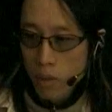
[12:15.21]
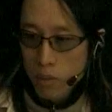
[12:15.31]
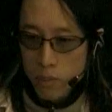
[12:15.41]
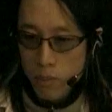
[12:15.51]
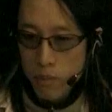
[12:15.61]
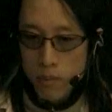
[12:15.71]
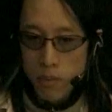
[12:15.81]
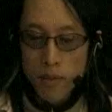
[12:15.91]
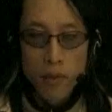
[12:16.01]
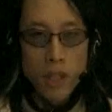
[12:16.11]
you know
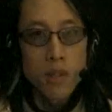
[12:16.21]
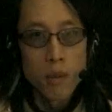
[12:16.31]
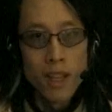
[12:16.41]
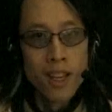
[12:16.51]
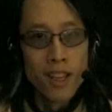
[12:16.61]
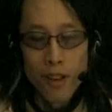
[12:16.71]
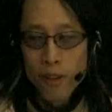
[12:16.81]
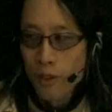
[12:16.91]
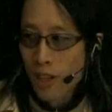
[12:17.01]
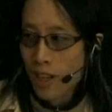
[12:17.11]
fixed me, you
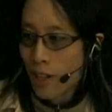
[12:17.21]
know,